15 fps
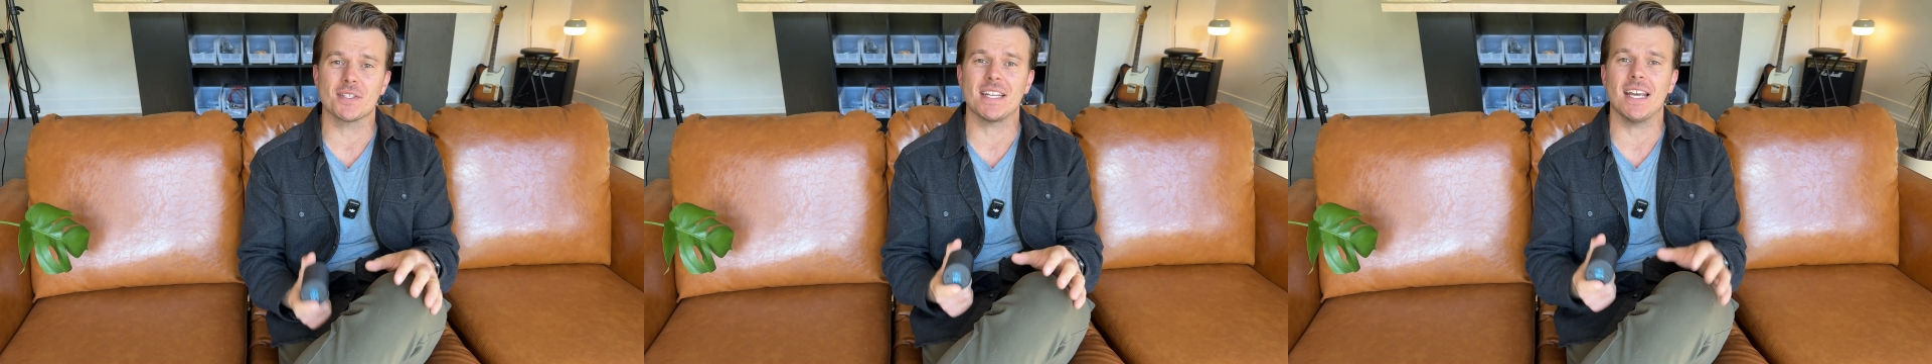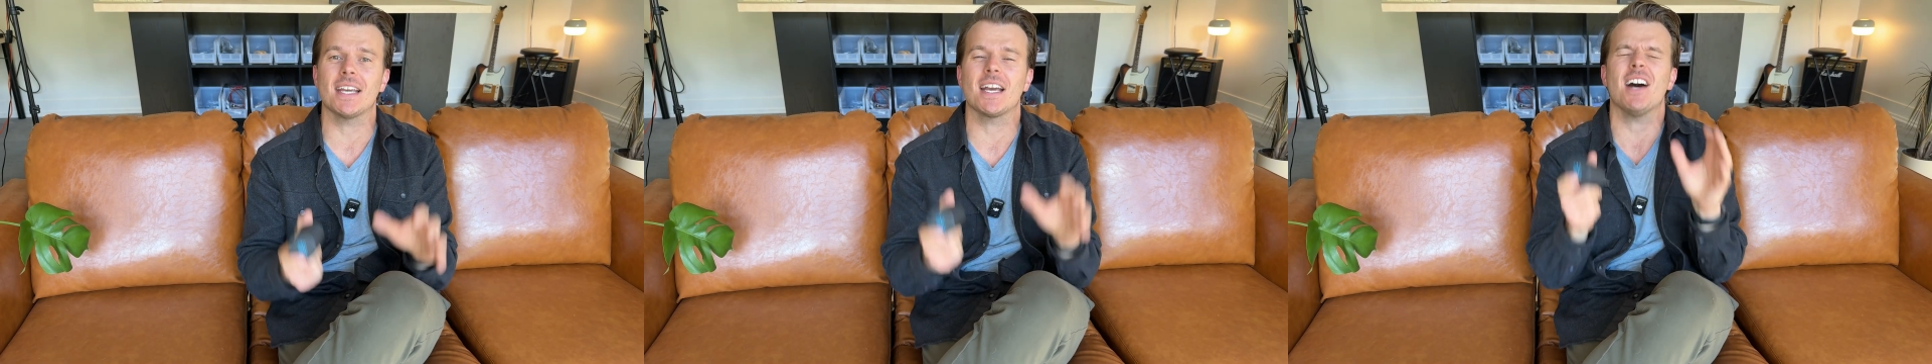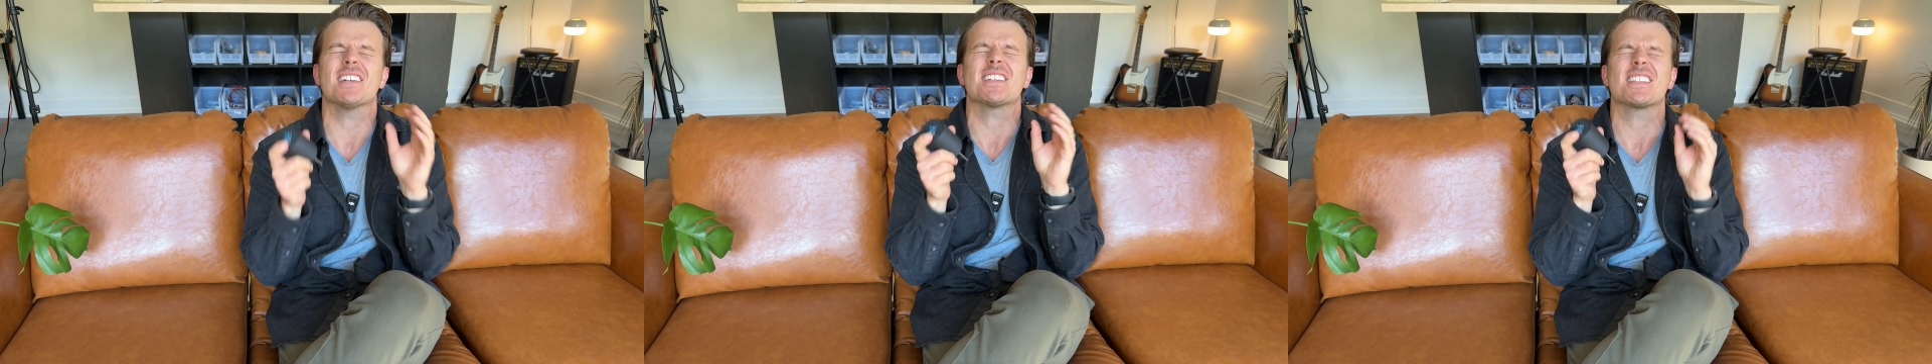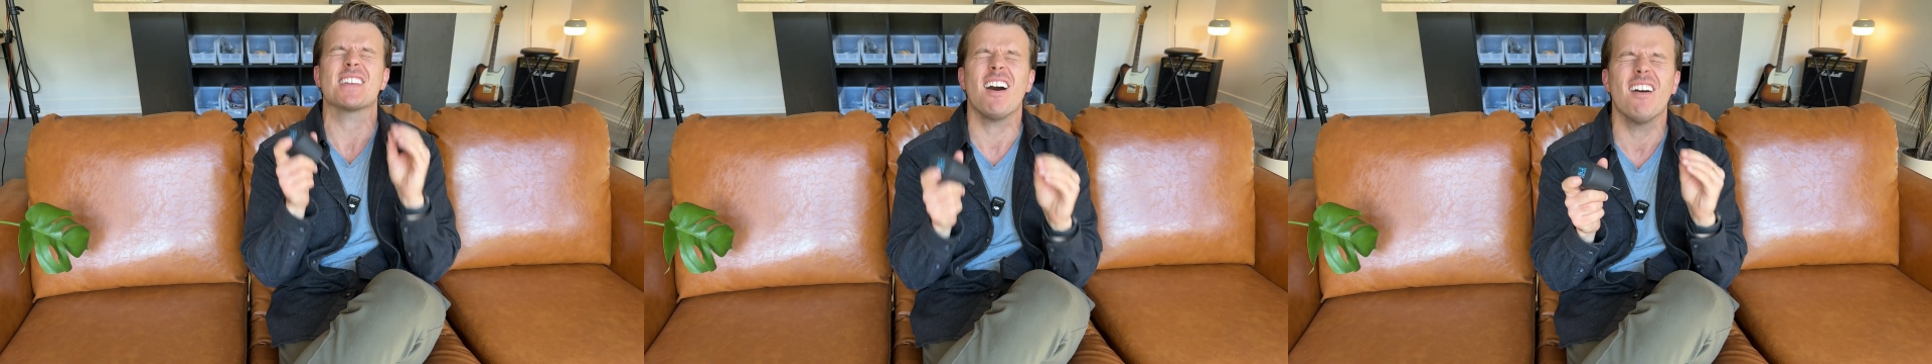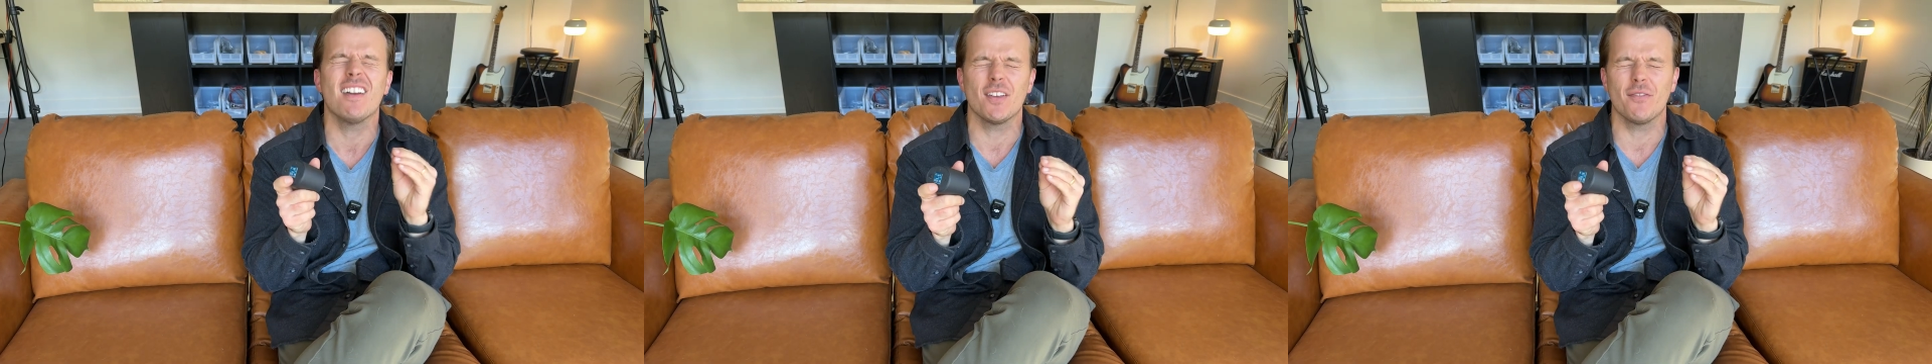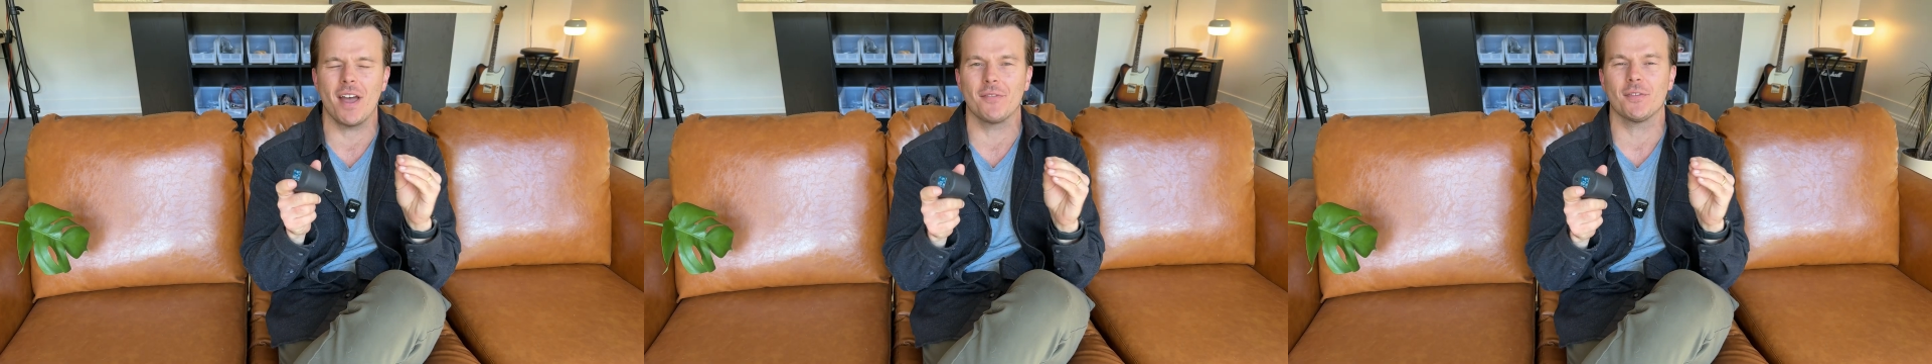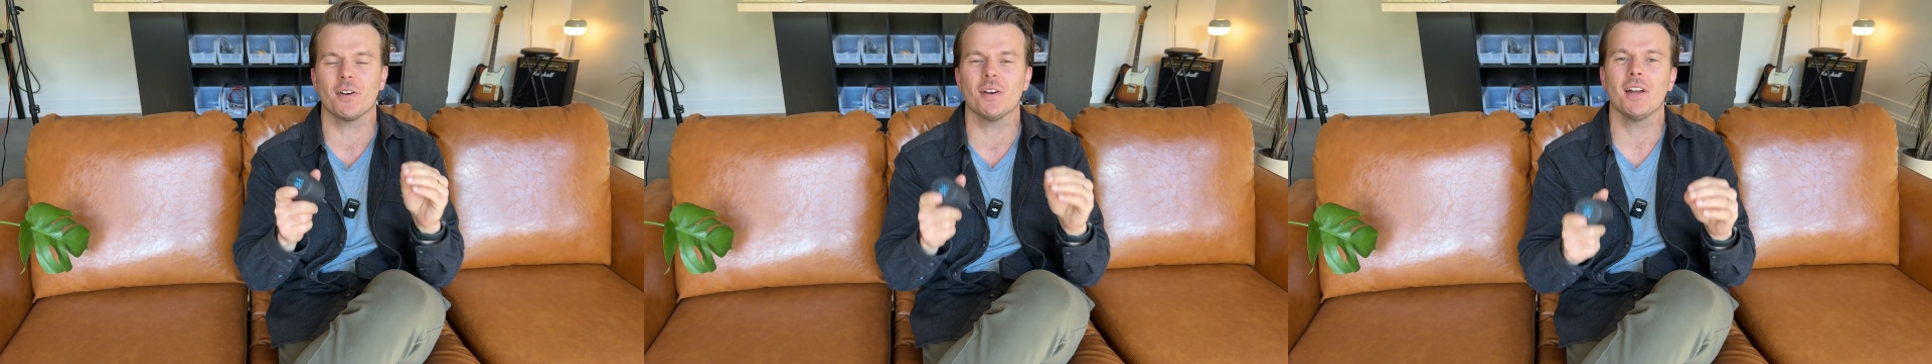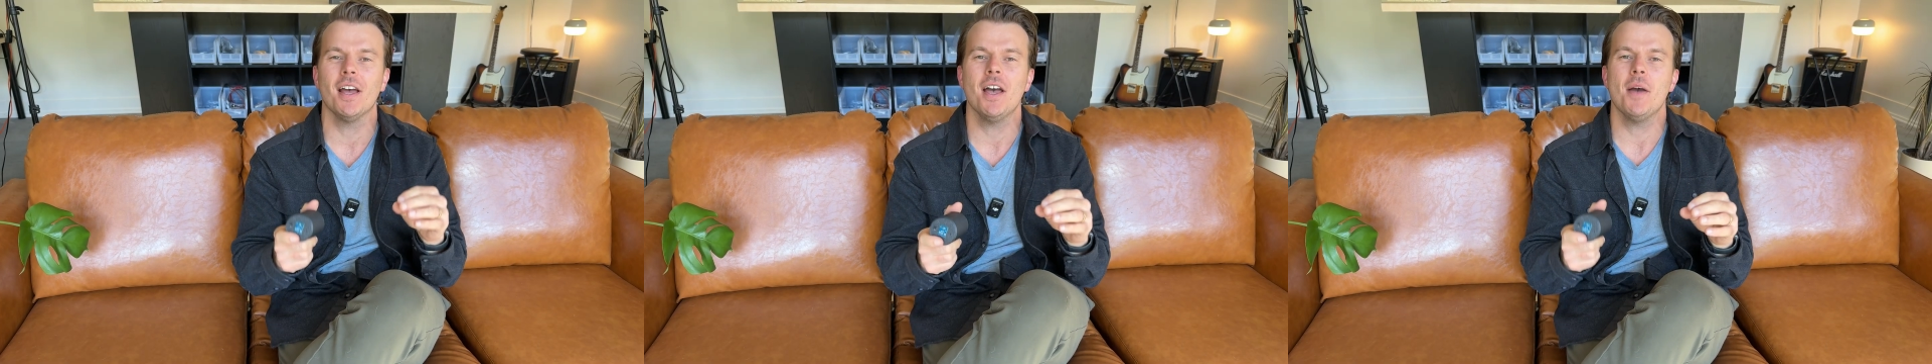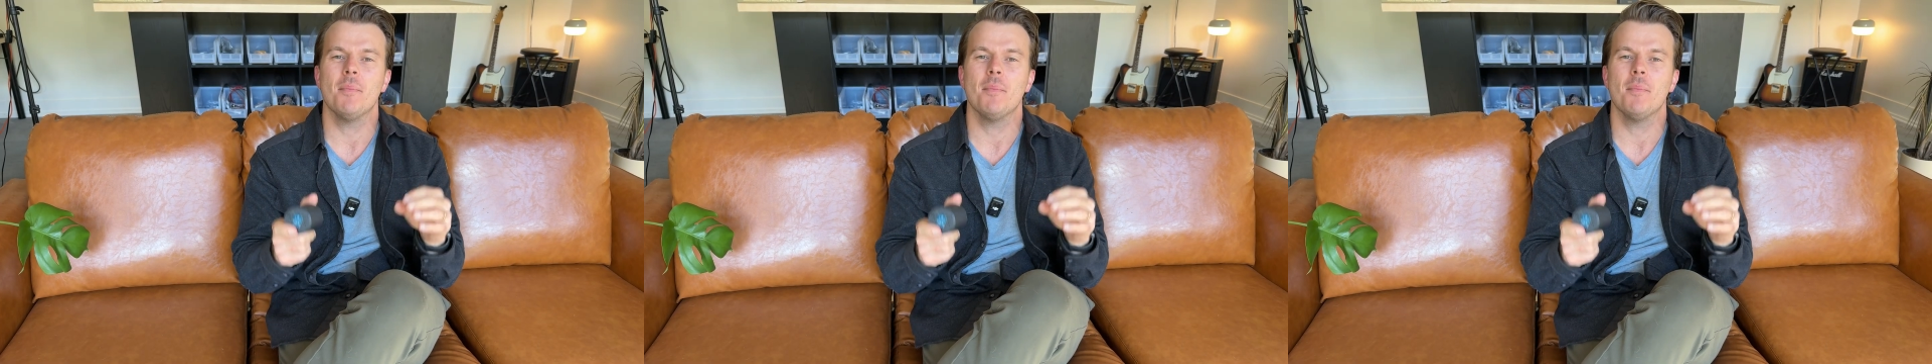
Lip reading: take a ton of effort,